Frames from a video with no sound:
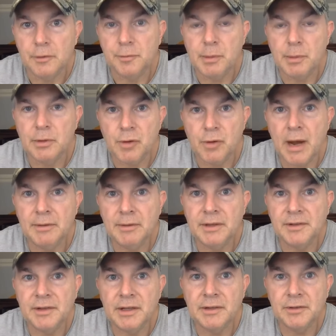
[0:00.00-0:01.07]
those people to drive
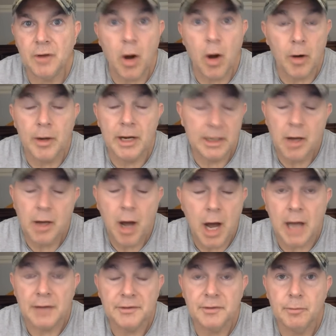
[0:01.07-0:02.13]
these things are a
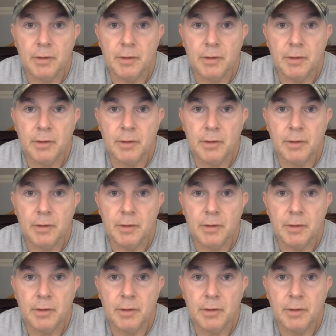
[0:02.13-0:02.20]
cost.